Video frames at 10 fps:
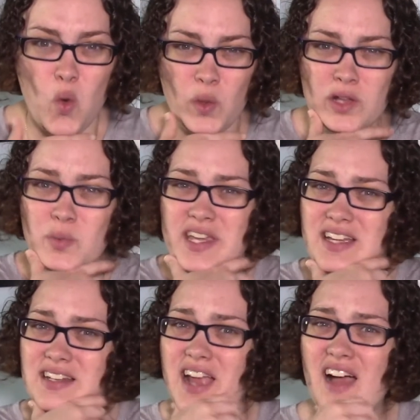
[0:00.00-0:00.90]
Will we
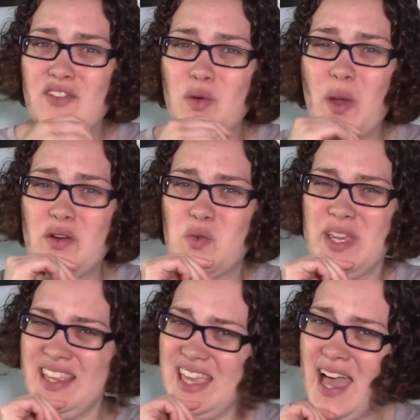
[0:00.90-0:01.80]
uncover what
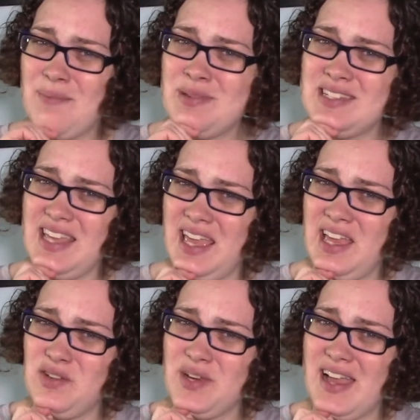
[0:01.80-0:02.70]
really happened to Henry